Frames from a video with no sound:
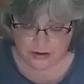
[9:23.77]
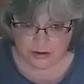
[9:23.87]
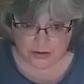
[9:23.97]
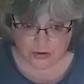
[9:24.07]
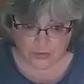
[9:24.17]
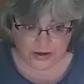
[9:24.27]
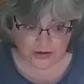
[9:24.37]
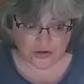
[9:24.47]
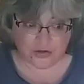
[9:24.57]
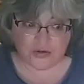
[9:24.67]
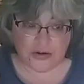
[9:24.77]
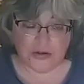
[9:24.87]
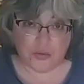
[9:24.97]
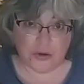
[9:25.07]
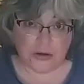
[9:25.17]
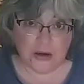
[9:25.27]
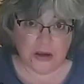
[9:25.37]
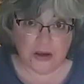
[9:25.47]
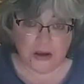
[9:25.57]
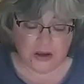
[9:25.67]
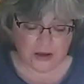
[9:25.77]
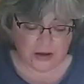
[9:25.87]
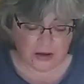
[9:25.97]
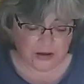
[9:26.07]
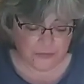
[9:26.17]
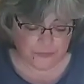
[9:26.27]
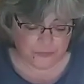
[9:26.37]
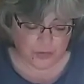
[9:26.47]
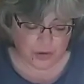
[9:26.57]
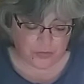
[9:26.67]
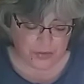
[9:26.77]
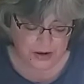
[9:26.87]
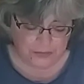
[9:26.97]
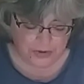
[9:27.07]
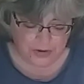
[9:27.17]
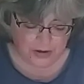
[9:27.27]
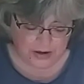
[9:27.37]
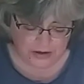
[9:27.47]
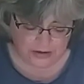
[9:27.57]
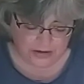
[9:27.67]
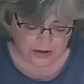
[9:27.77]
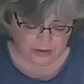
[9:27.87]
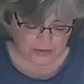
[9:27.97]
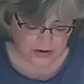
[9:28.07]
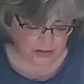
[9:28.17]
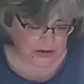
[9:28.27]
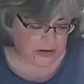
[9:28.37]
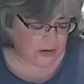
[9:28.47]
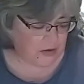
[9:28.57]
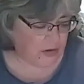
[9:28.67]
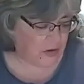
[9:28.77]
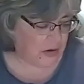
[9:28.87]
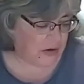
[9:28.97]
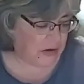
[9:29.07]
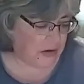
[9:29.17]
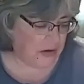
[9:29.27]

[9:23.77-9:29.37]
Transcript: you know, an angel, trace one on paper and cut around it on